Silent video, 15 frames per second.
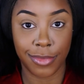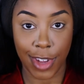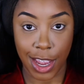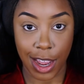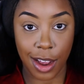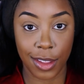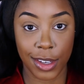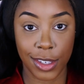
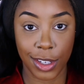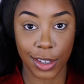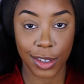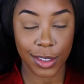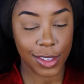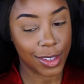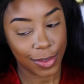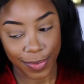how this
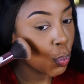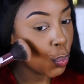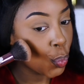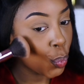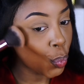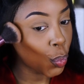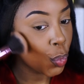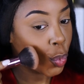looks.
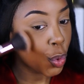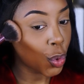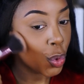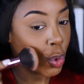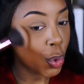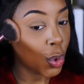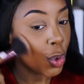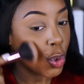
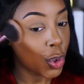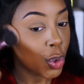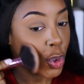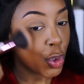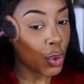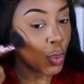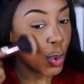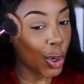
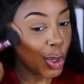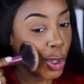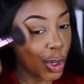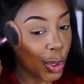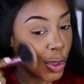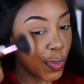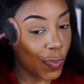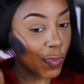Just swirl it
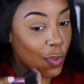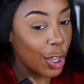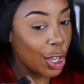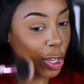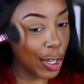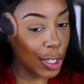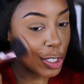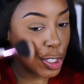on the
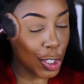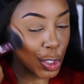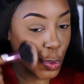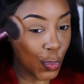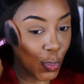face